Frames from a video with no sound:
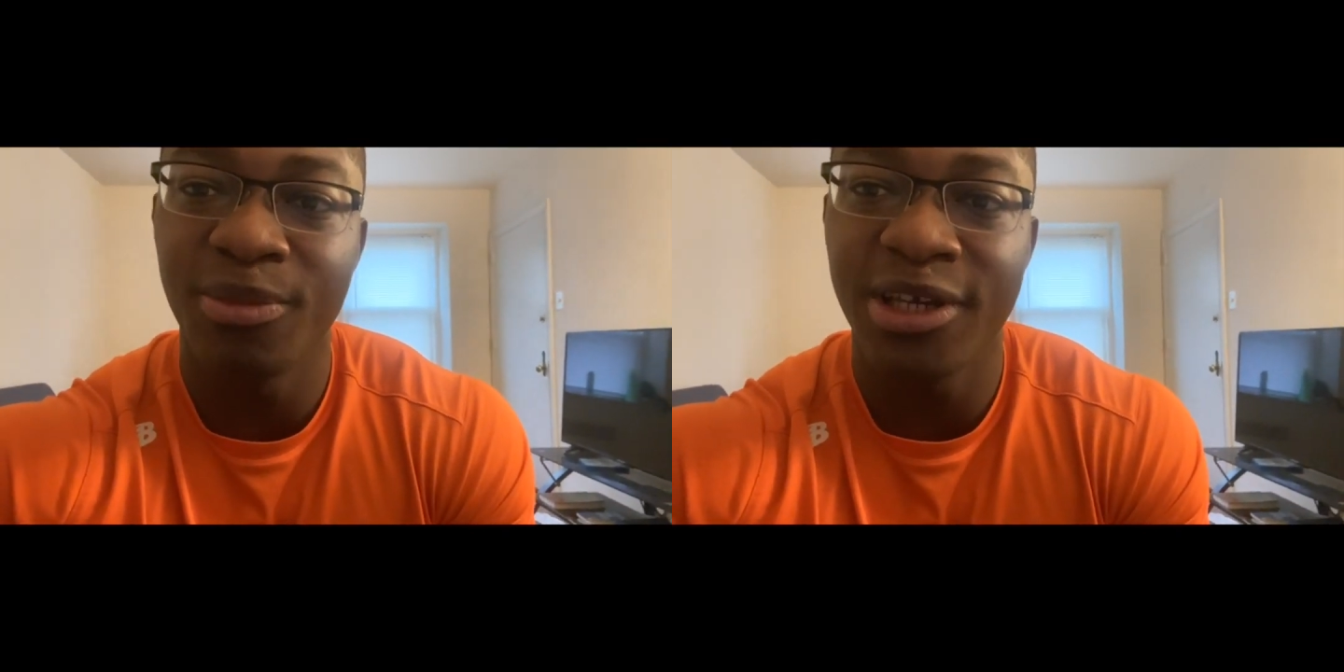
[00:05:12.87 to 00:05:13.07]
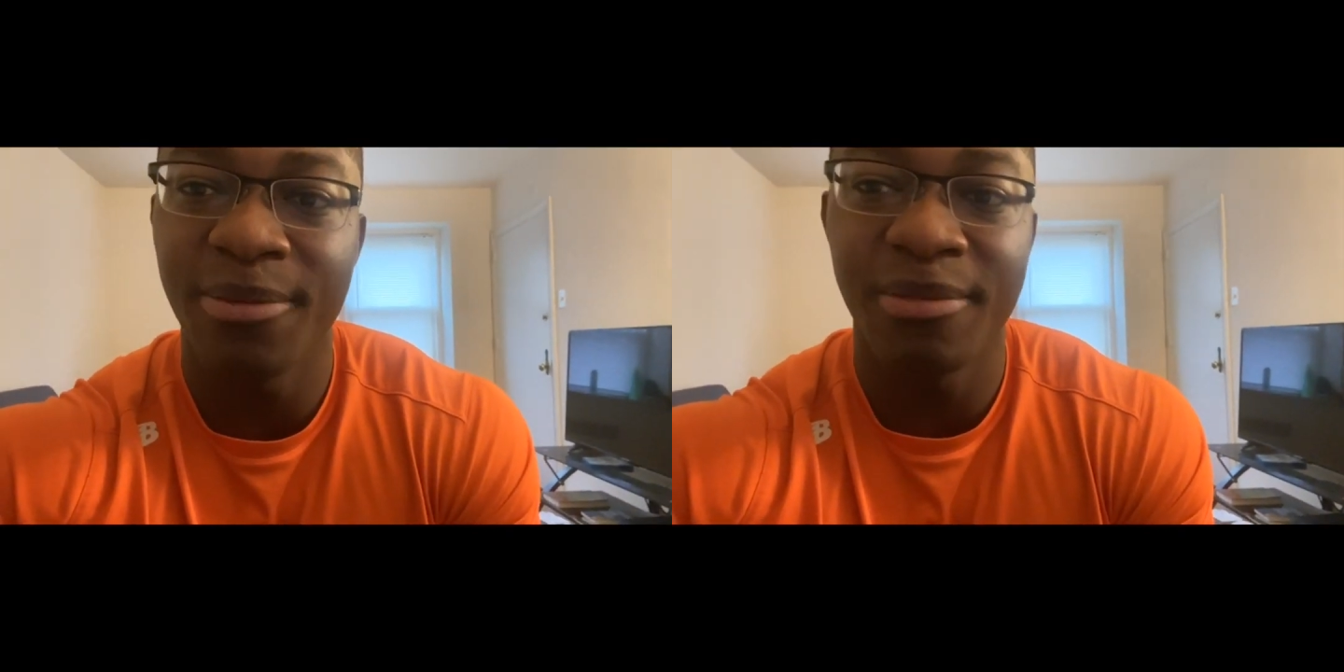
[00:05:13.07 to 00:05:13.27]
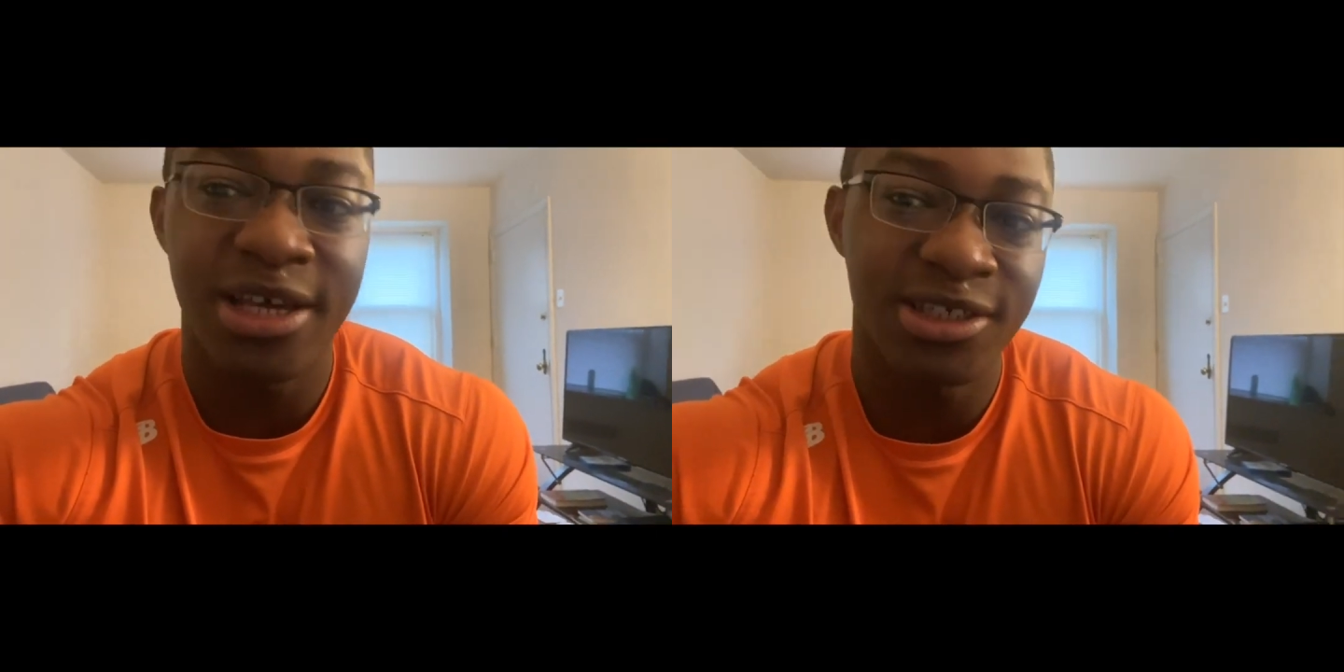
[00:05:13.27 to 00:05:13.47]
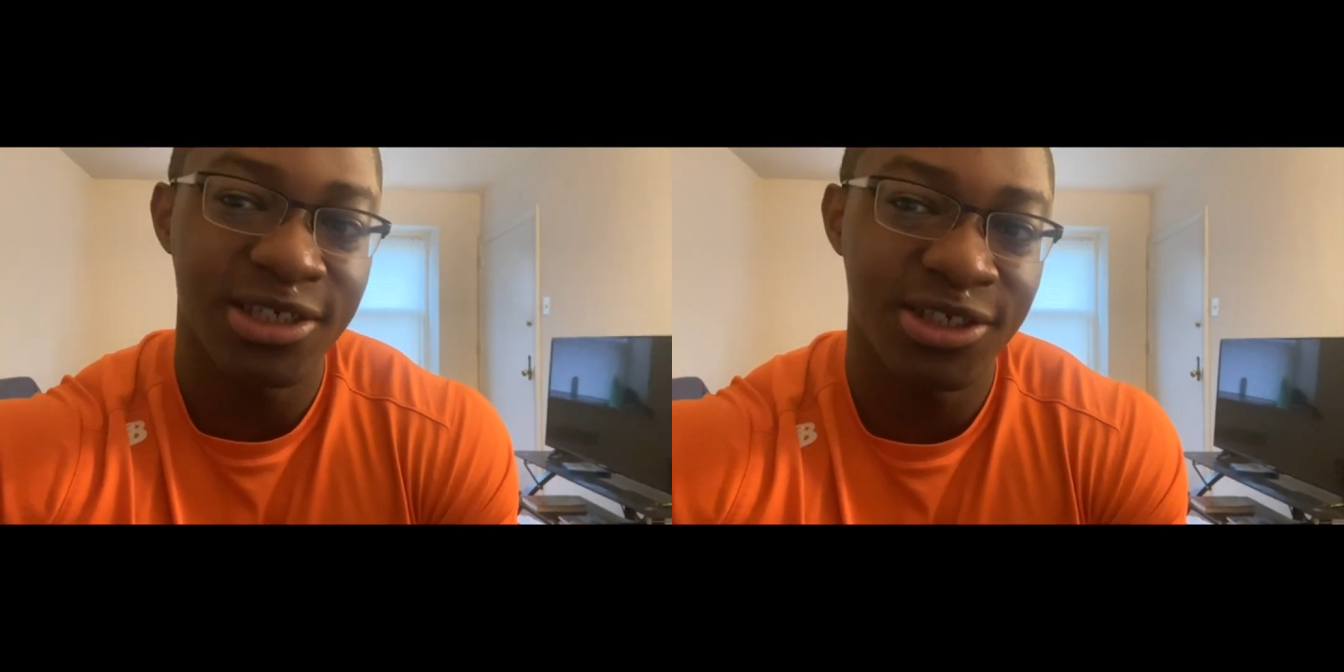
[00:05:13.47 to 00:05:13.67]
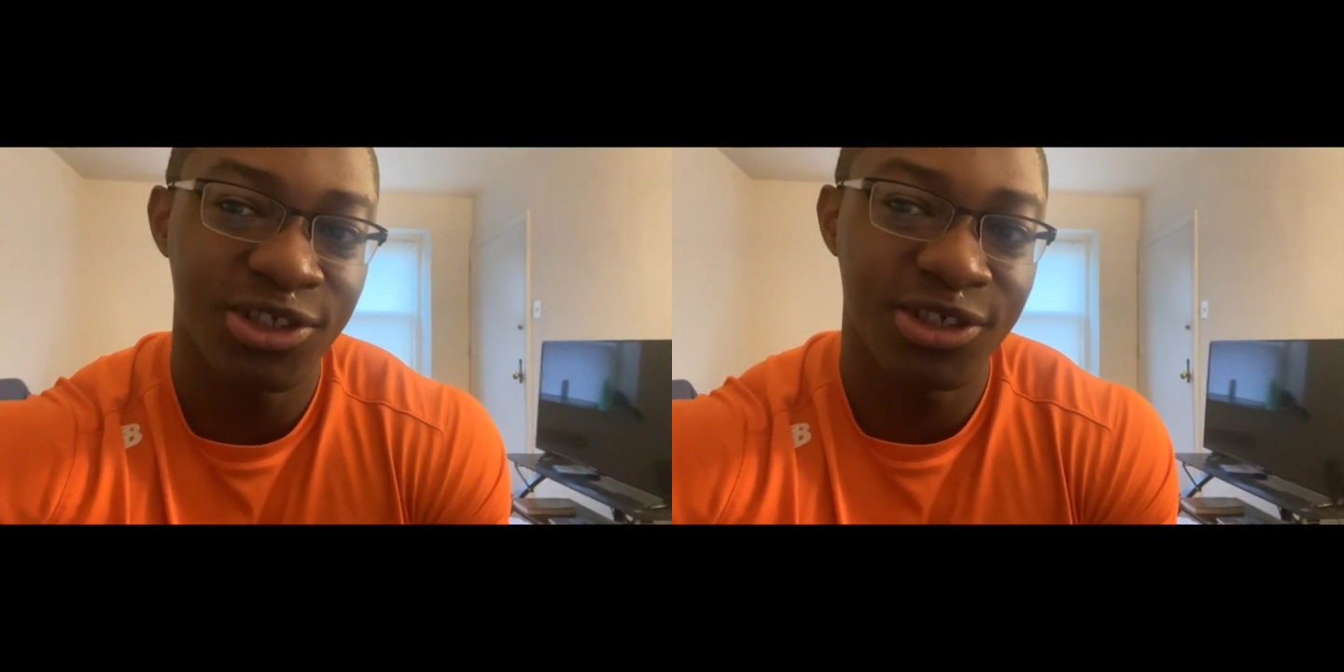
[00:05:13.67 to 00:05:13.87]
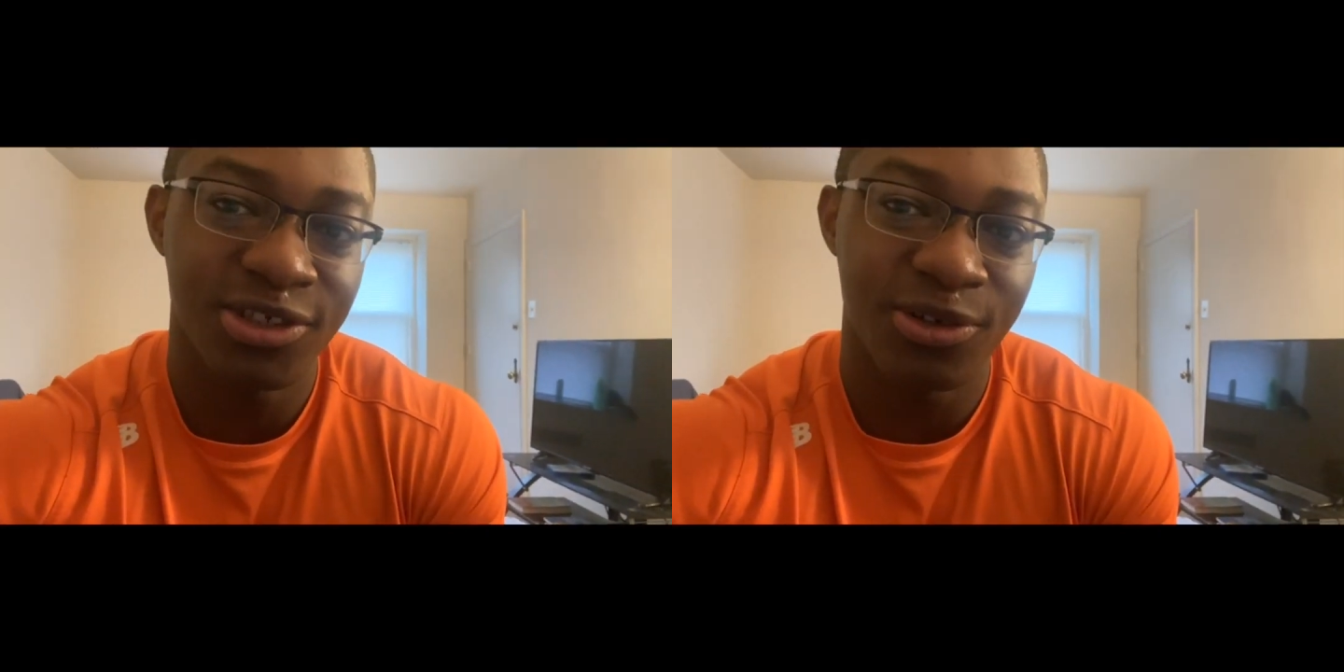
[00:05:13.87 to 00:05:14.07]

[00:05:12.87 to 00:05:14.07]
me a message